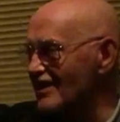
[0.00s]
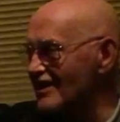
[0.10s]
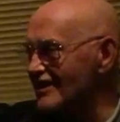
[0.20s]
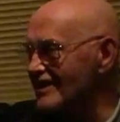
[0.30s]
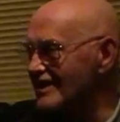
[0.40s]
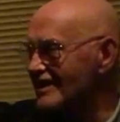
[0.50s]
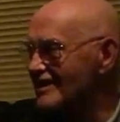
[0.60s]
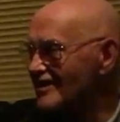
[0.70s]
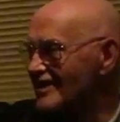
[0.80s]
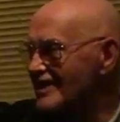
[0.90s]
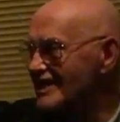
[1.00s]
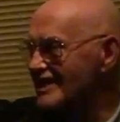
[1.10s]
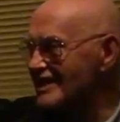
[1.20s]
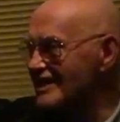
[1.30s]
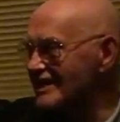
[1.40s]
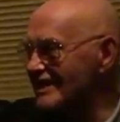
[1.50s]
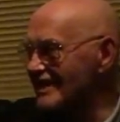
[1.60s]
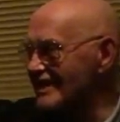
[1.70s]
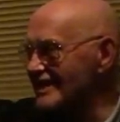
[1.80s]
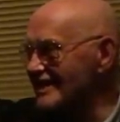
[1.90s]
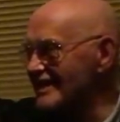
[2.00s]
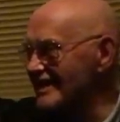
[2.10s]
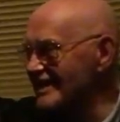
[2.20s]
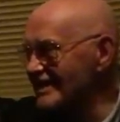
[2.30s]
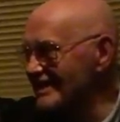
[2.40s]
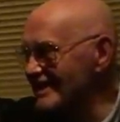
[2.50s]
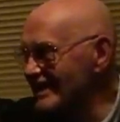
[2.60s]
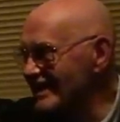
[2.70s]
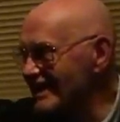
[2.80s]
And here she is, and through the door, straight into the studio. There you are.